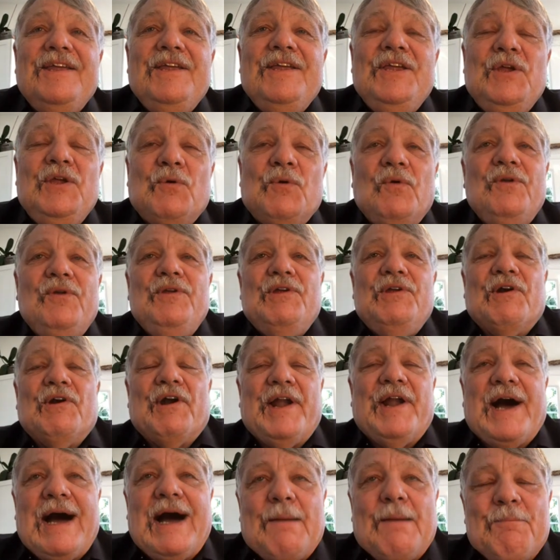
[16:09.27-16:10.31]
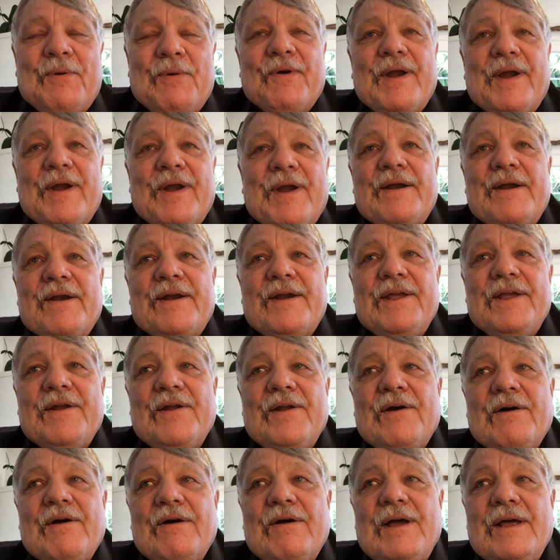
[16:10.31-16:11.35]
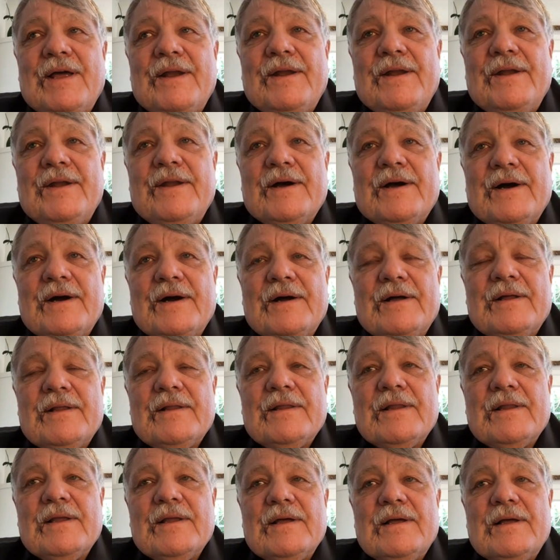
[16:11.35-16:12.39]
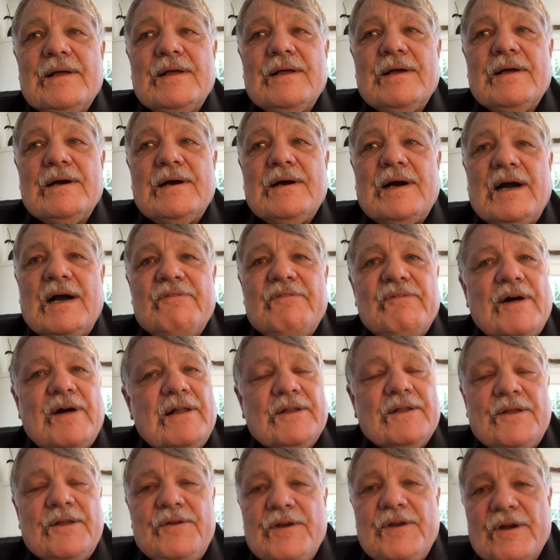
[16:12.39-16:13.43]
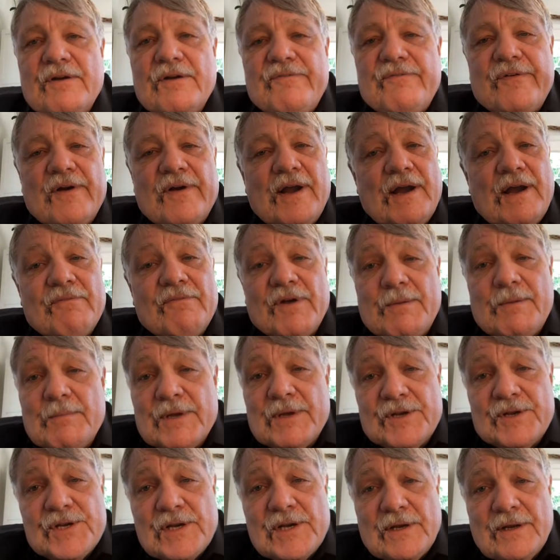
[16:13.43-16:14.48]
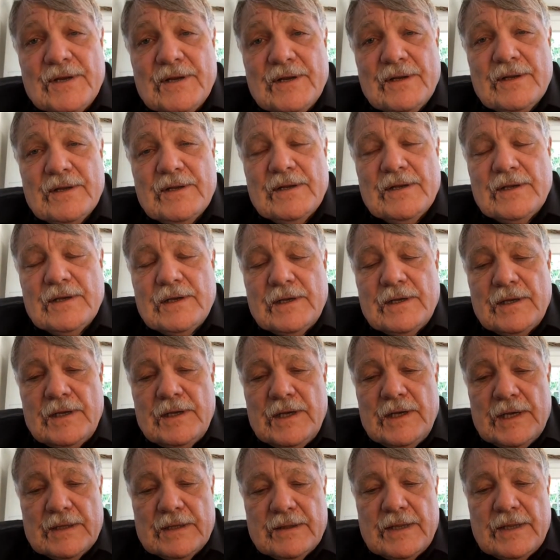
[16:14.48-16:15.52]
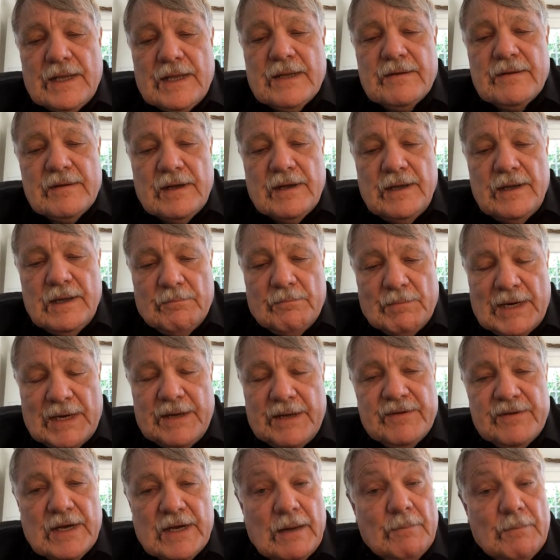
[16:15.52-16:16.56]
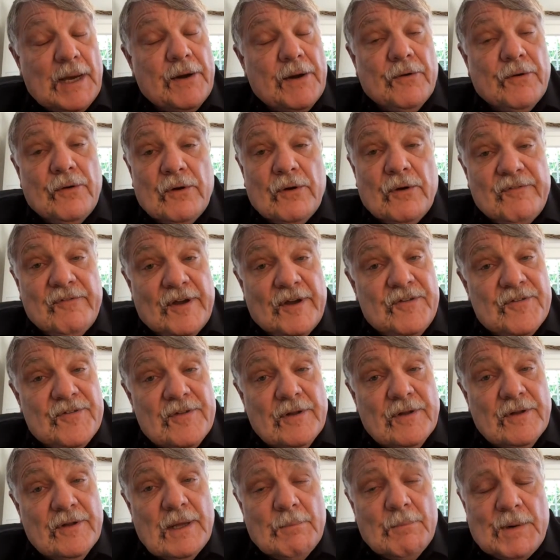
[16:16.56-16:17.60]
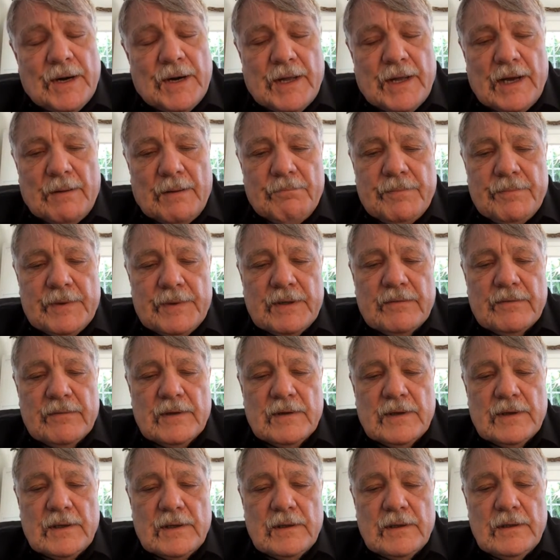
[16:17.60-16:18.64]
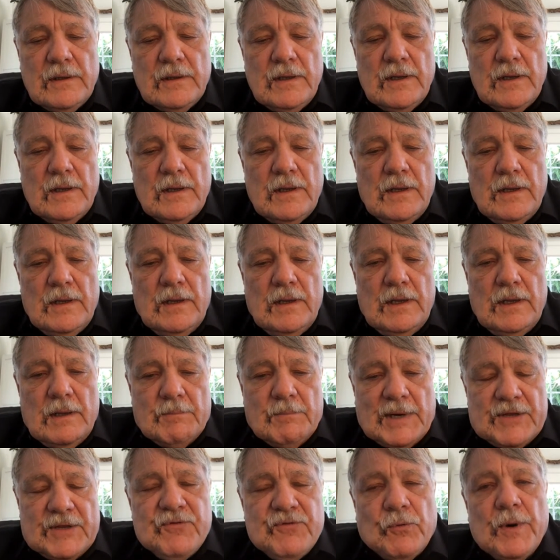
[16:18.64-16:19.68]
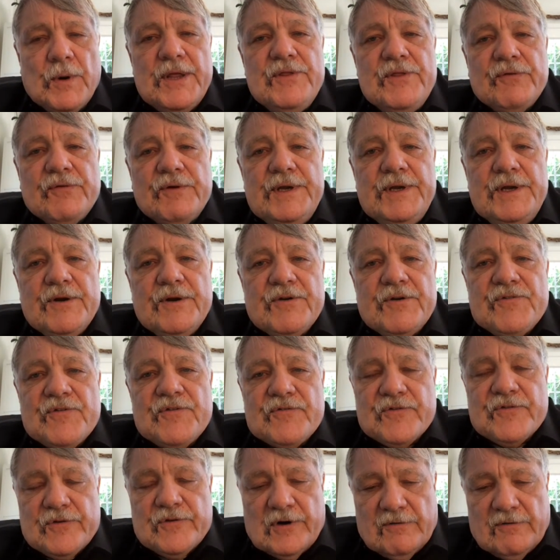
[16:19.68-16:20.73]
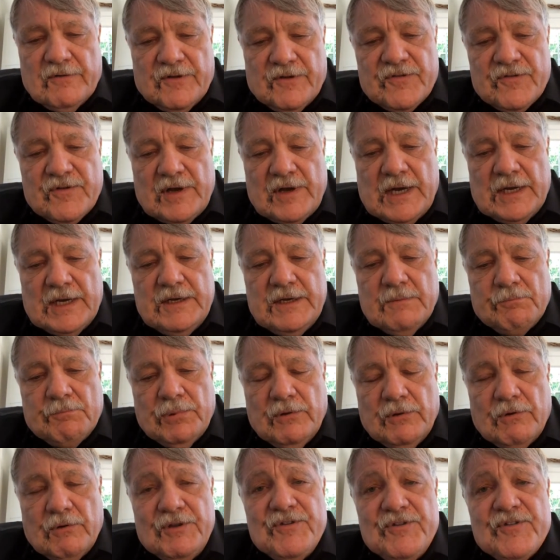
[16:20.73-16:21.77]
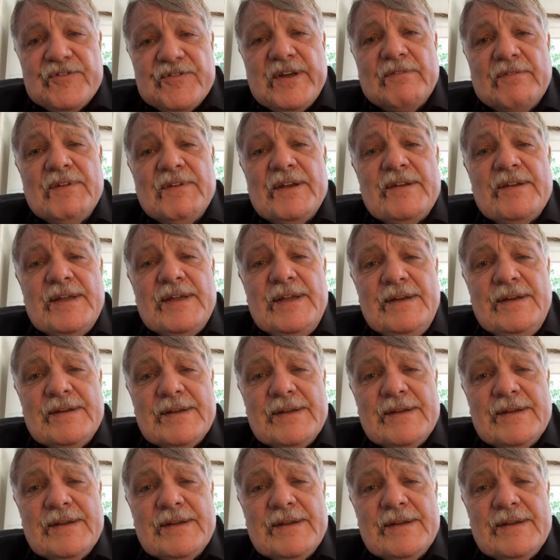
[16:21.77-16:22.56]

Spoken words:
you're an operator, and I volunteered for every mission. At that time, in my time, I don't know if I still am or not, but in my 23 years of service, I deployed 17